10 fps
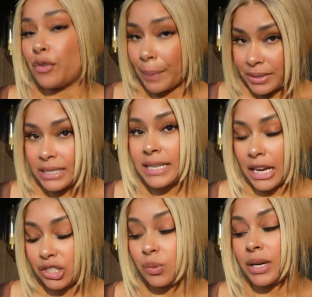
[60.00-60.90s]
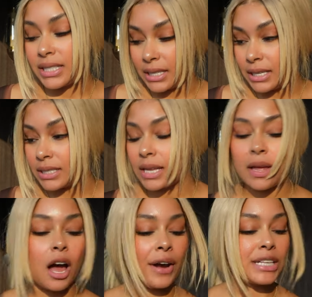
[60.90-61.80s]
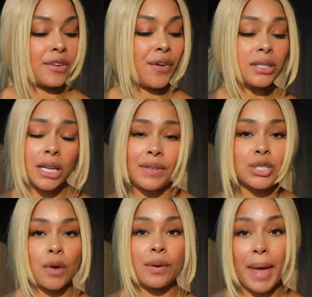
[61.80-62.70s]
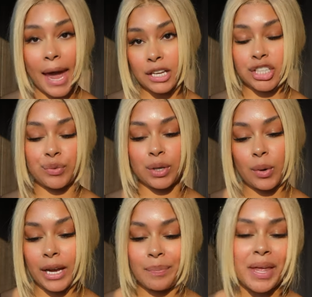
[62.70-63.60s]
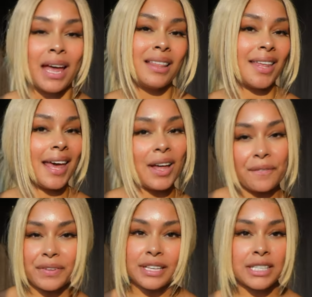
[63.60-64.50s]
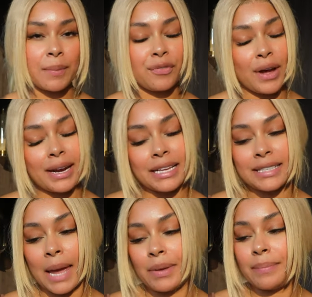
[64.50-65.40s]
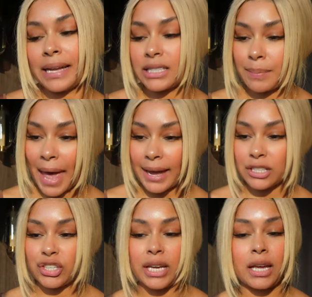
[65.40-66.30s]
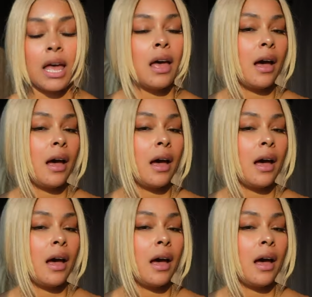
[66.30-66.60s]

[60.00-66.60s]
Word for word: representation with, sis. All right, so first off, let's go over packaging real quick. The e.l.f. and the Summer Fridays came in basic packaging.